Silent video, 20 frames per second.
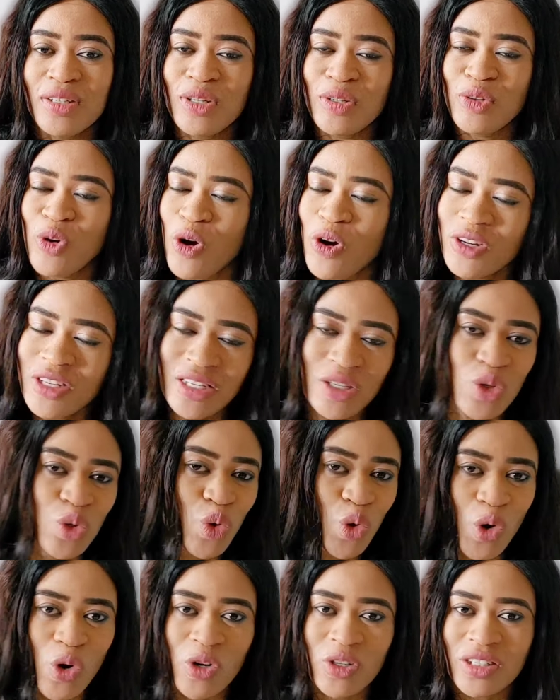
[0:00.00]
God is
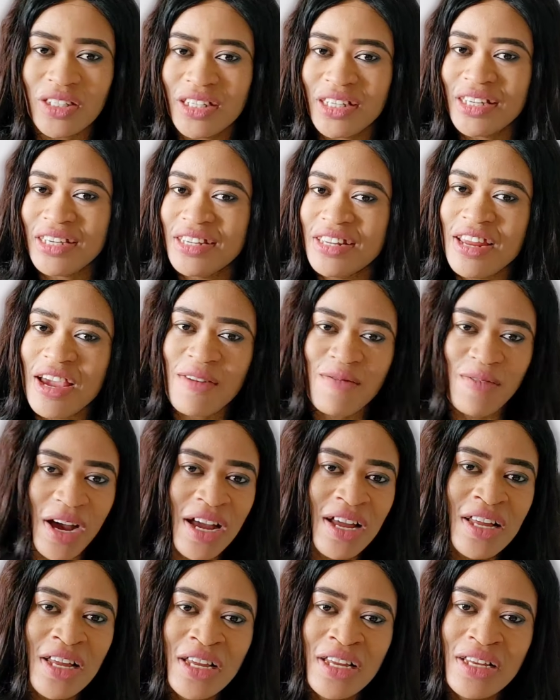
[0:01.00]
God, he
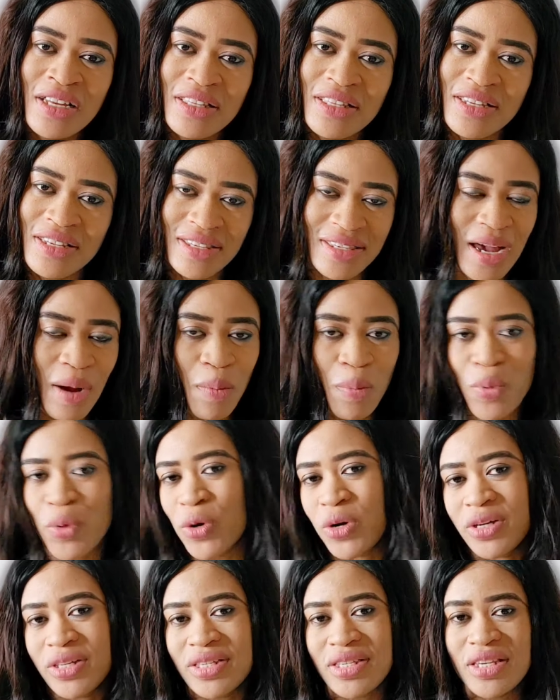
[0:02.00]
never
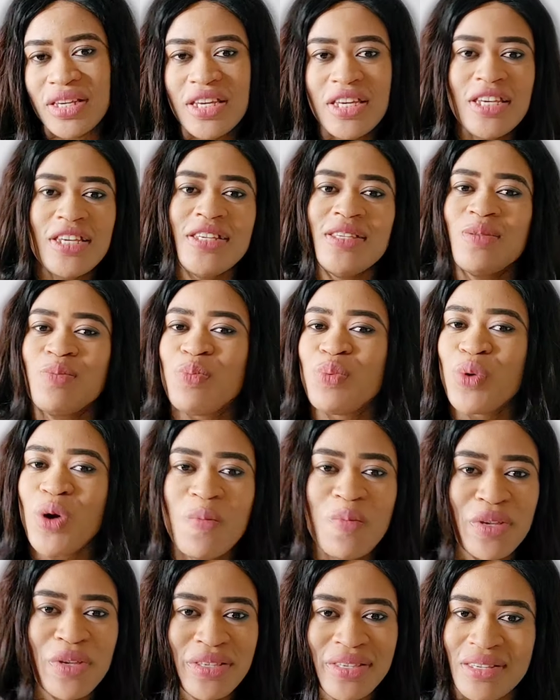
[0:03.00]
disappoints. His
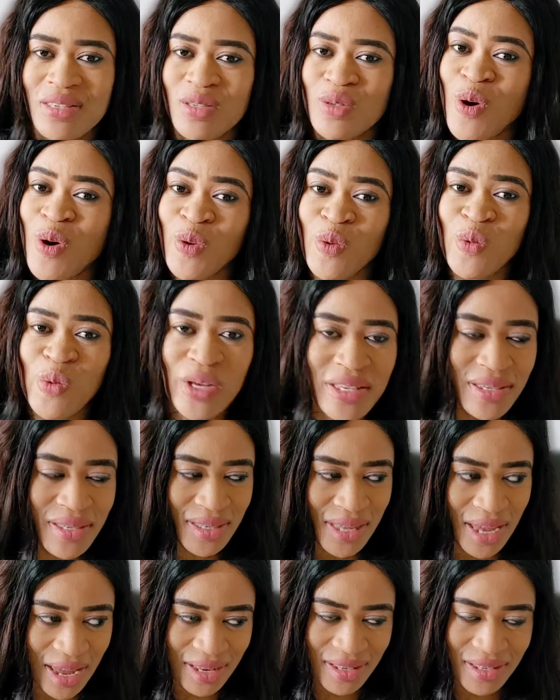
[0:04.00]
promises always
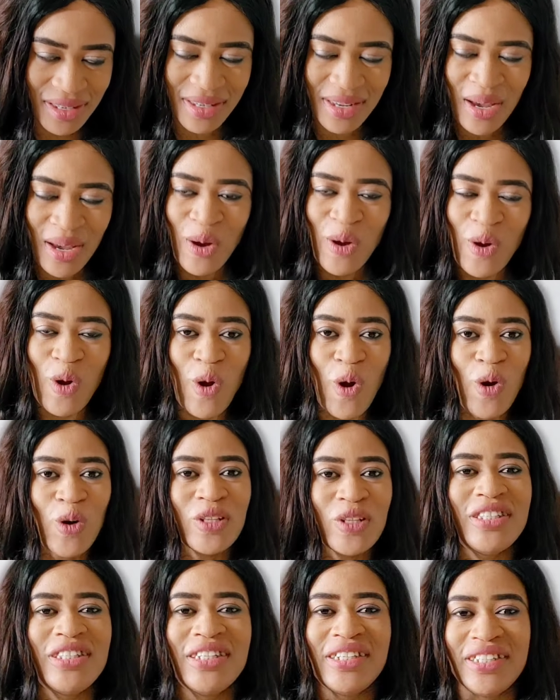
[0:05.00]
stand.
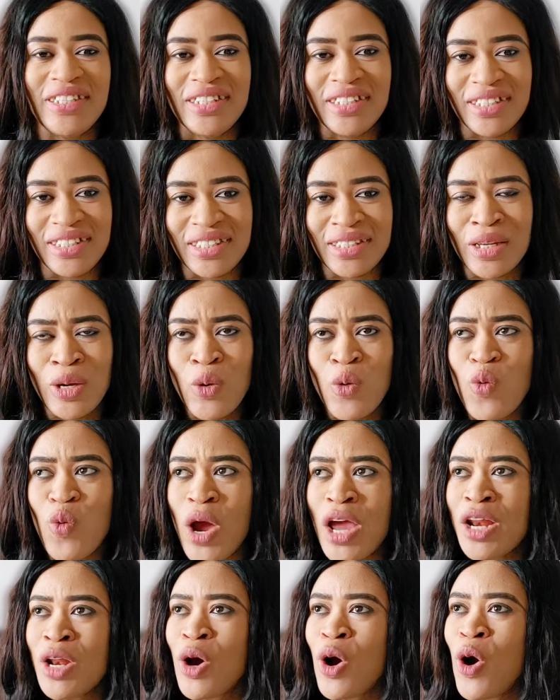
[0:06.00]
God did it.
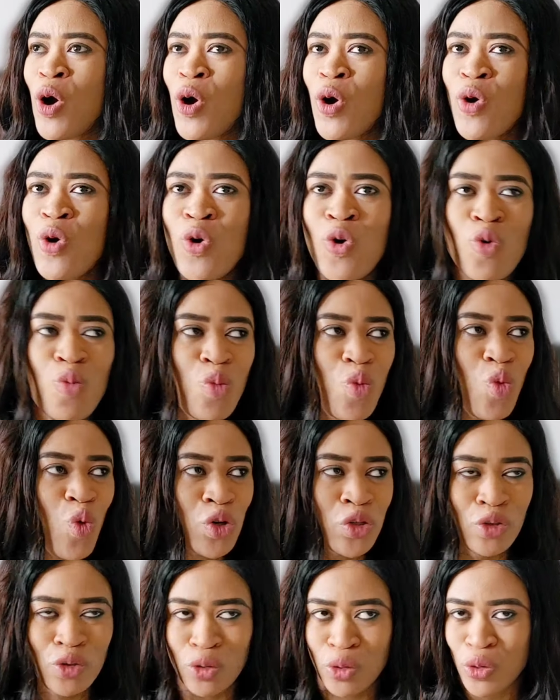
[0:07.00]
When all hope
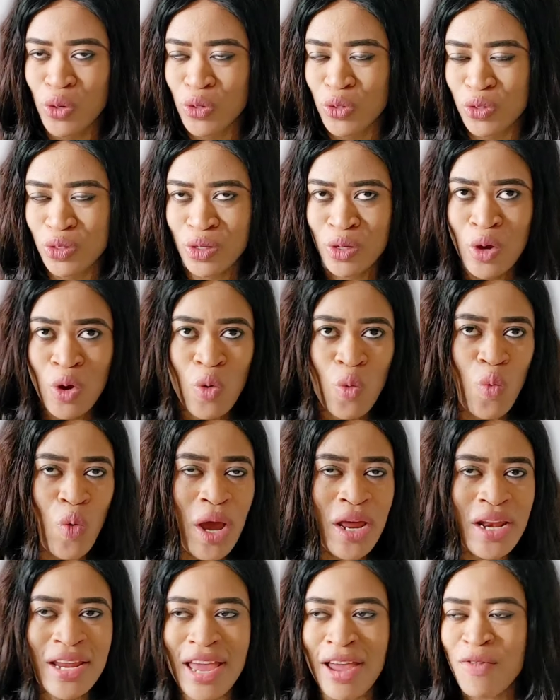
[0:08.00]
was lost,
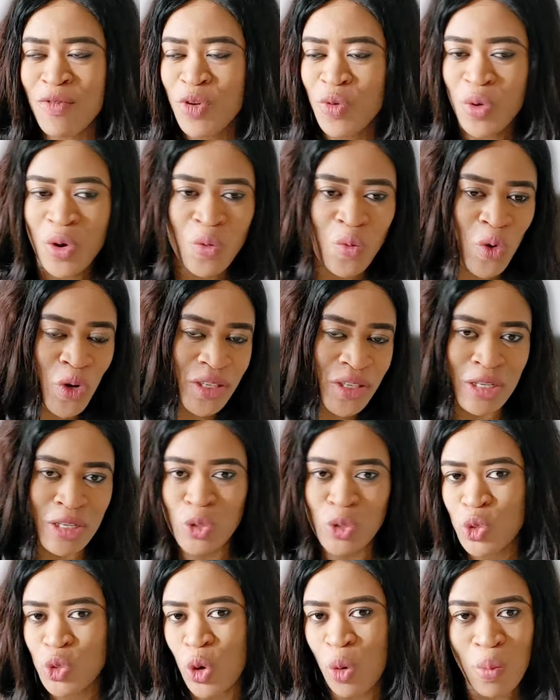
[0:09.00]
when everyone was
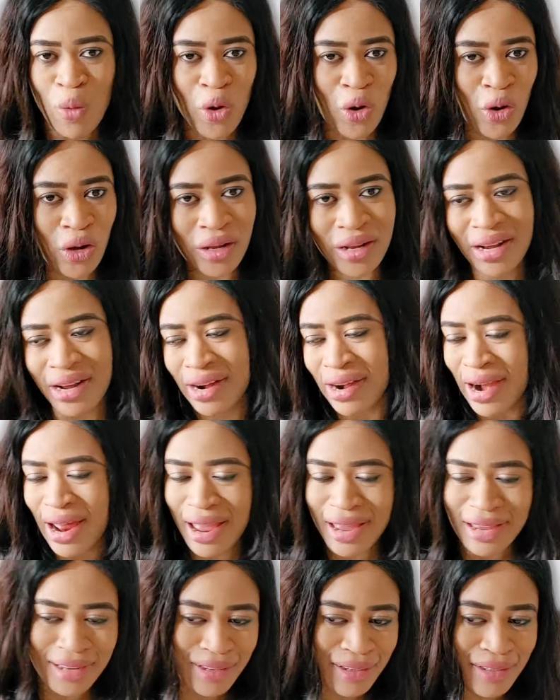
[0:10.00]
in turmoil,
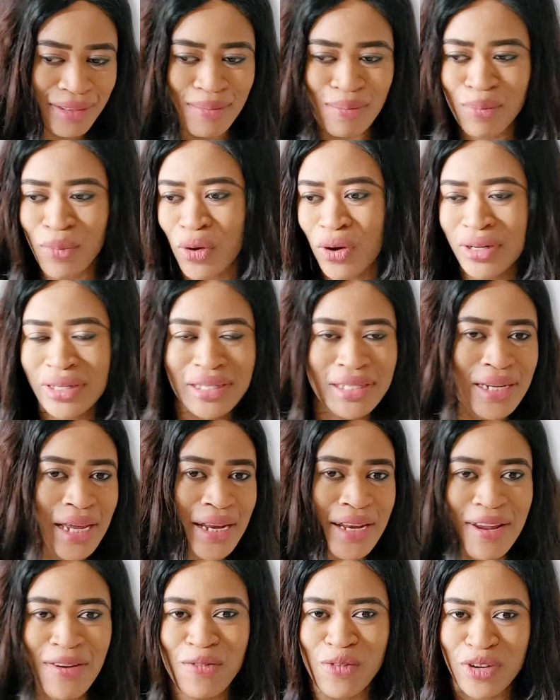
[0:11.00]
crying, mourning
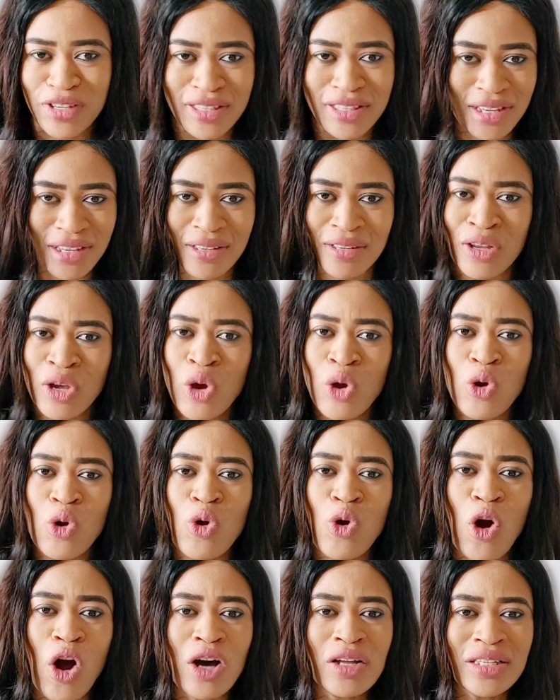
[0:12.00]
and
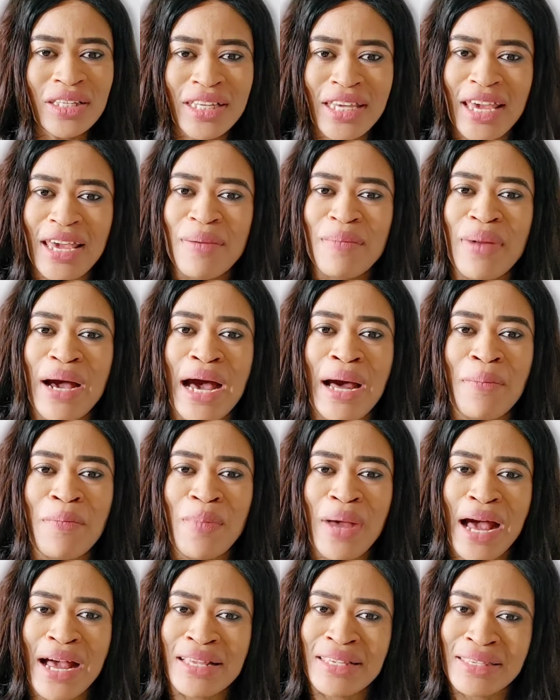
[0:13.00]
everything, God came
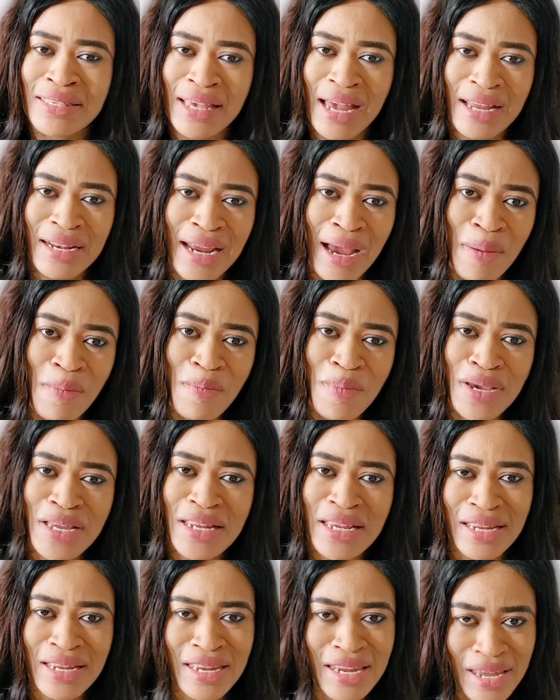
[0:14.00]
and answered and
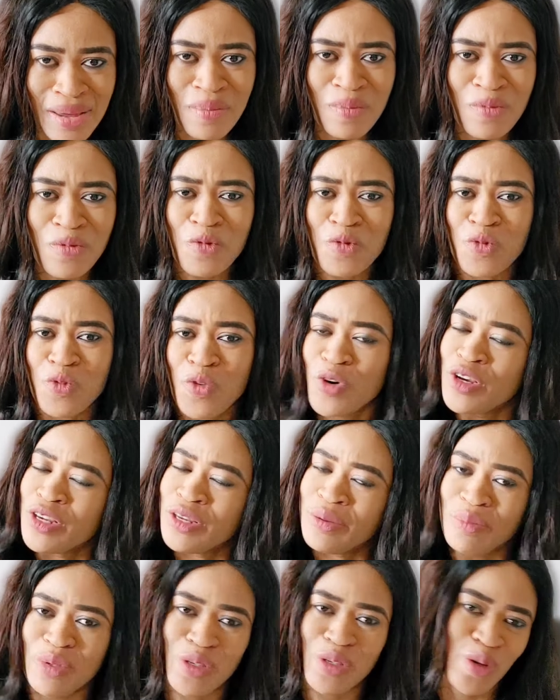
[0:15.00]
made a name for
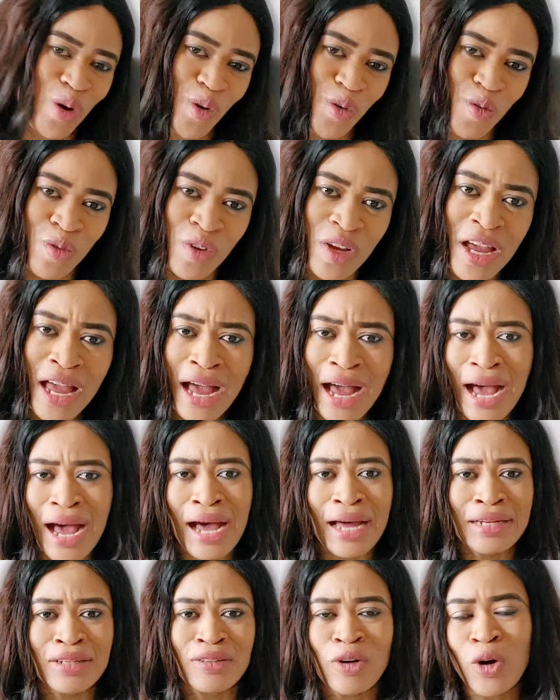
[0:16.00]
himself
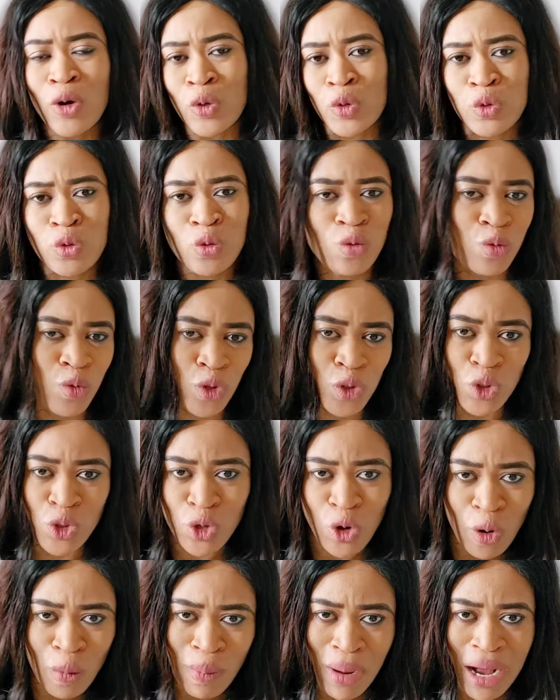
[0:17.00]
and also for
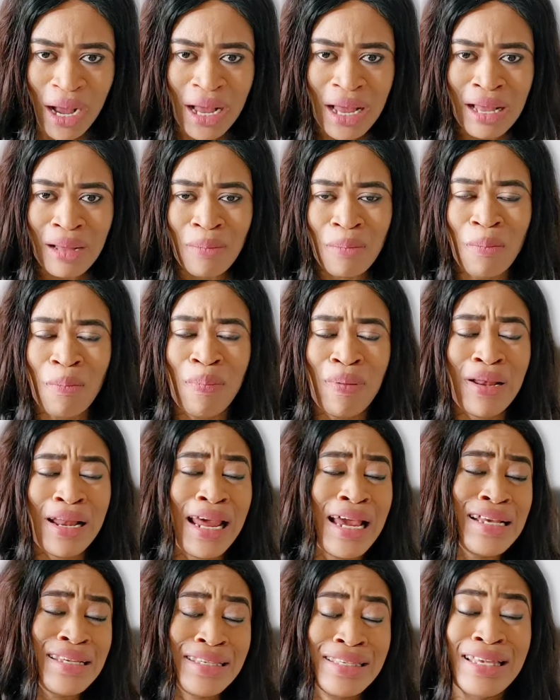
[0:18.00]
Chioma.
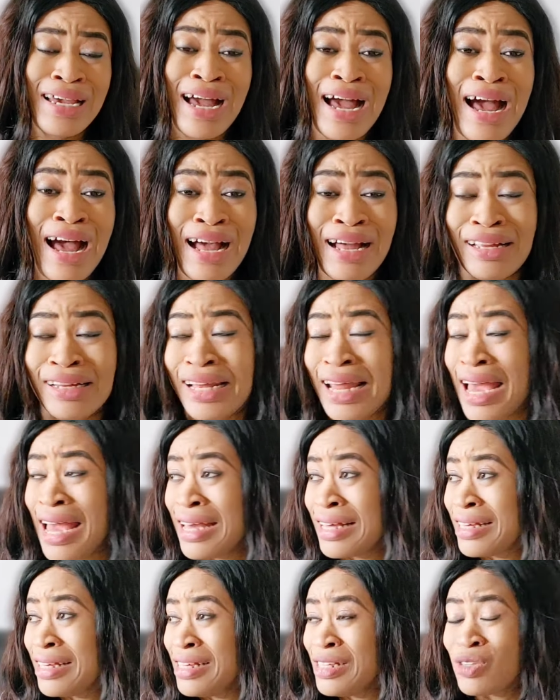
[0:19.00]
Blessed her.
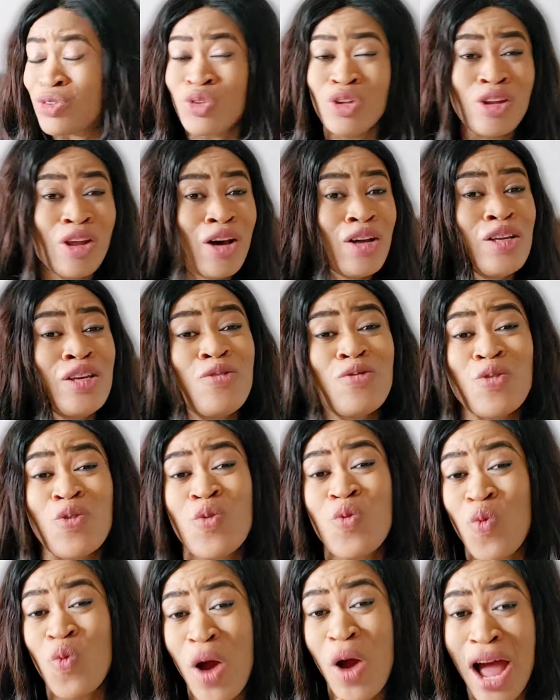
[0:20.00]
Like, it's not
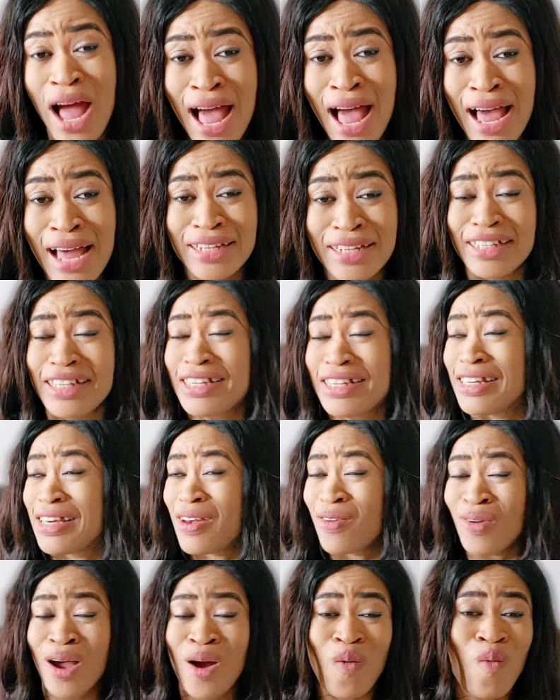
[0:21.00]
even one. He
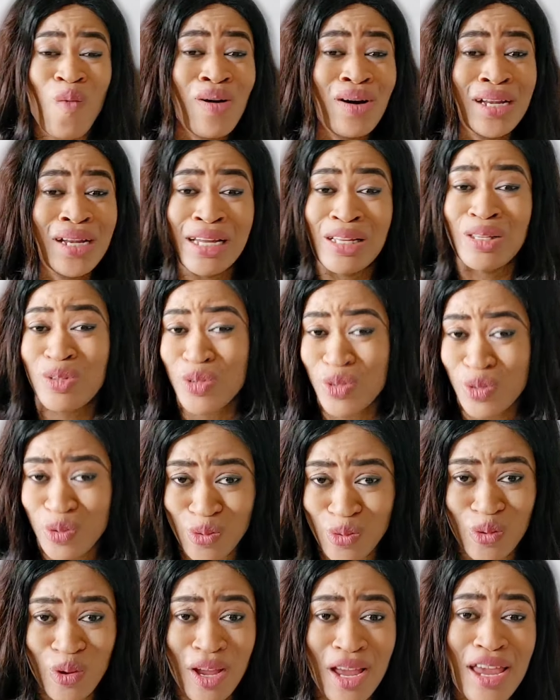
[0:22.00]
gave her one and
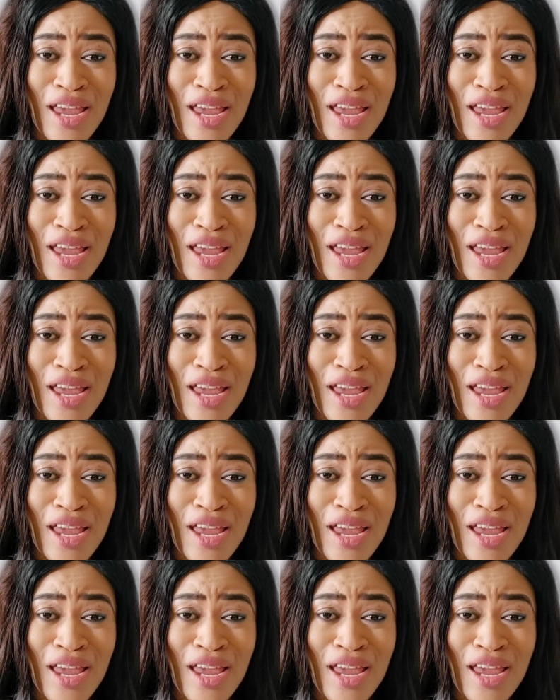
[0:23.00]
two,